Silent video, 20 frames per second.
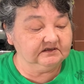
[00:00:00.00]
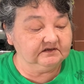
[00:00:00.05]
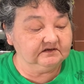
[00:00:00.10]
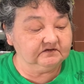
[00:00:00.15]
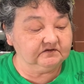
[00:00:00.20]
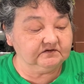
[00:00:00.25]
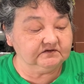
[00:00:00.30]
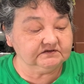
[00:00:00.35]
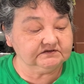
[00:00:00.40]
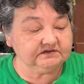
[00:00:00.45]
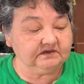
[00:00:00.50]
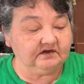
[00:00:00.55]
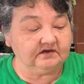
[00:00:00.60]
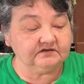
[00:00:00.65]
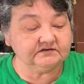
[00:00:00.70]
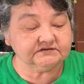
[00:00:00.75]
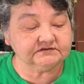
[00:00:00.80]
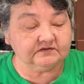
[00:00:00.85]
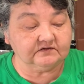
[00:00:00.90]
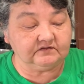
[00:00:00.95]
There's
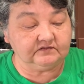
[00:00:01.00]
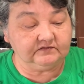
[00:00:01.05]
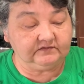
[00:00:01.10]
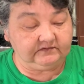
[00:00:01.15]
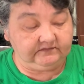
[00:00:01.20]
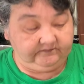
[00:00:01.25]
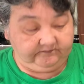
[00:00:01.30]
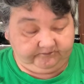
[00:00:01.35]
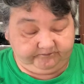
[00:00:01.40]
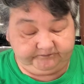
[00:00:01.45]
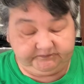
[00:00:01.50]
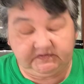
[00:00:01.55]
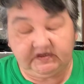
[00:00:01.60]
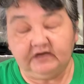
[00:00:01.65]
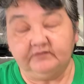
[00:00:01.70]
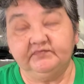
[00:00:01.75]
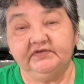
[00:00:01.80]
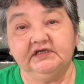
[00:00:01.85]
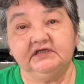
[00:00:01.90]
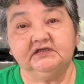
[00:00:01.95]
also a
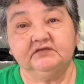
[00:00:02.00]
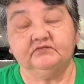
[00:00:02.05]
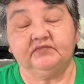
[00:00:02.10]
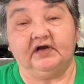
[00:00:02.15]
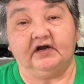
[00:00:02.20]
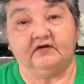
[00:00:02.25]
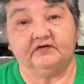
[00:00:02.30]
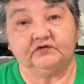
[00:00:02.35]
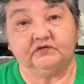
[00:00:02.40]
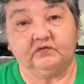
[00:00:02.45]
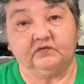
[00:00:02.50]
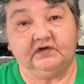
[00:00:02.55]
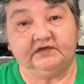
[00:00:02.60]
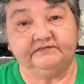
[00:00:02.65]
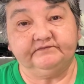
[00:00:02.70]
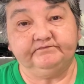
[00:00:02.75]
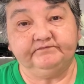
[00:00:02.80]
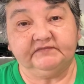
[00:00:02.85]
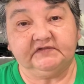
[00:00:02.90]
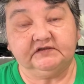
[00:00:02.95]
baking powder
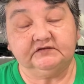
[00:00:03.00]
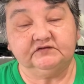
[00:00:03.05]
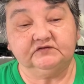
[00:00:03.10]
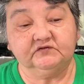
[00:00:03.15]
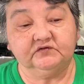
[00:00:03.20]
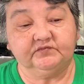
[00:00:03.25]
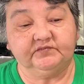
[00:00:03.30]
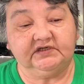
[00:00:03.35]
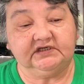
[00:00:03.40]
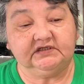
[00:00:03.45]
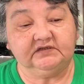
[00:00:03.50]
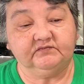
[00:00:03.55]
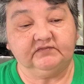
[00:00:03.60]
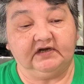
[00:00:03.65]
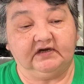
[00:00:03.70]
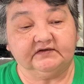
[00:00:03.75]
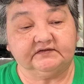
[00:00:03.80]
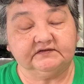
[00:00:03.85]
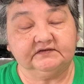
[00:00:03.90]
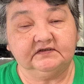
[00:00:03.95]
one that you do with baking
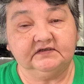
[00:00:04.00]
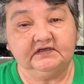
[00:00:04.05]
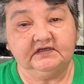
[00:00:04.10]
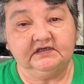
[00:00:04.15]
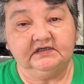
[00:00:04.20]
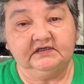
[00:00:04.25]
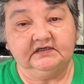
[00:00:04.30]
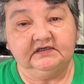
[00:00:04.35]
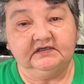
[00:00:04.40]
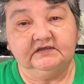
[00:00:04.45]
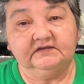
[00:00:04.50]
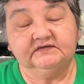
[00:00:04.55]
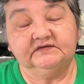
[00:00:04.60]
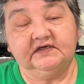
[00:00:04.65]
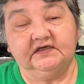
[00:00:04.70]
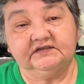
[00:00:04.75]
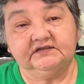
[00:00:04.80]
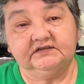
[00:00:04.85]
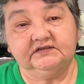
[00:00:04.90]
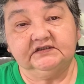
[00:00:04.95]
powder
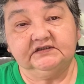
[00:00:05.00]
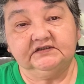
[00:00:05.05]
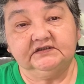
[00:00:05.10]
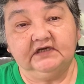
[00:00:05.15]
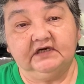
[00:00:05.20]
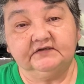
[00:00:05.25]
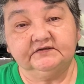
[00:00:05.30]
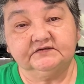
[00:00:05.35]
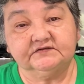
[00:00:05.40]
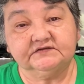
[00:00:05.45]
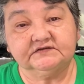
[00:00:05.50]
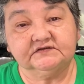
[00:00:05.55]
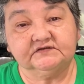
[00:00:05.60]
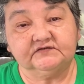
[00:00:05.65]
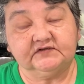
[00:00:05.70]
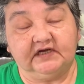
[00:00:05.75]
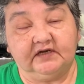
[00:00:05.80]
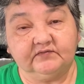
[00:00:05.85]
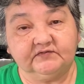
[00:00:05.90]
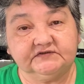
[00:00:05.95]
that the hunters and
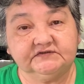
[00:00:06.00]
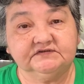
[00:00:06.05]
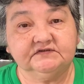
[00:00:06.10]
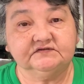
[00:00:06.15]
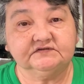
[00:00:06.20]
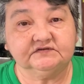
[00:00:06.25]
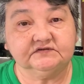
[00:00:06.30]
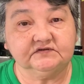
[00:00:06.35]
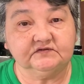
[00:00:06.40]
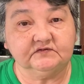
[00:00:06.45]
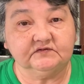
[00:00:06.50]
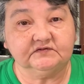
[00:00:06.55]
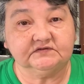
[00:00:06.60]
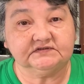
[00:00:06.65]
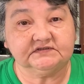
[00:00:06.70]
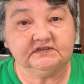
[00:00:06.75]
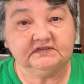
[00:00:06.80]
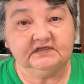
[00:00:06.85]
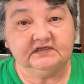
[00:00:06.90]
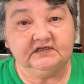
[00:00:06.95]
trappers used to
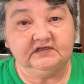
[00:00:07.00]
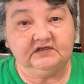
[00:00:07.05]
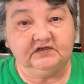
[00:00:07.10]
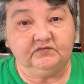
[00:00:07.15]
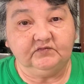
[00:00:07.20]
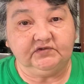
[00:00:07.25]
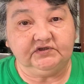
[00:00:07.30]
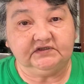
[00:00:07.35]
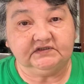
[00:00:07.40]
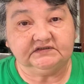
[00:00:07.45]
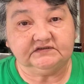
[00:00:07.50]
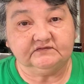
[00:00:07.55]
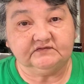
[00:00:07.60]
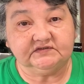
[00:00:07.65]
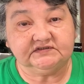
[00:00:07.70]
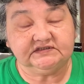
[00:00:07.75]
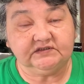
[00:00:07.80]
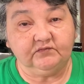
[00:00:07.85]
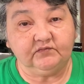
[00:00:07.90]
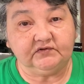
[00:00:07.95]
use because it was
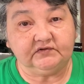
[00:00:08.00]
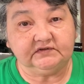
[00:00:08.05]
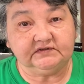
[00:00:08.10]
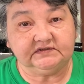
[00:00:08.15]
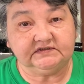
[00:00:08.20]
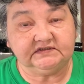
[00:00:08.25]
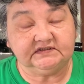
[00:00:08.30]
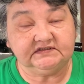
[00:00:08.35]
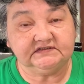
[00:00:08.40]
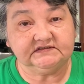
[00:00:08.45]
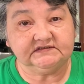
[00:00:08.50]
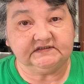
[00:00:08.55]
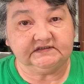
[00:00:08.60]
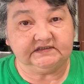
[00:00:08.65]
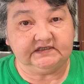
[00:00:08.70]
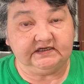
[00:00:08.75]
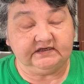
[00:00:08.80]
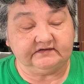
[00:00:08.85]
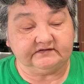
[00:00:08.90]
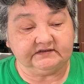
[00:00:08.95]
simple and easy to
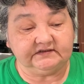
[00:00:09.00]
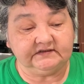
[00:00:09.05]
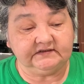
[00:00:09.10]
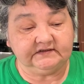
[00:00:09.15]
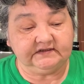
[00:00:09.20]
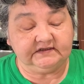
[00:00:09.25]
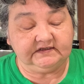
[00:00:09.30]
carry,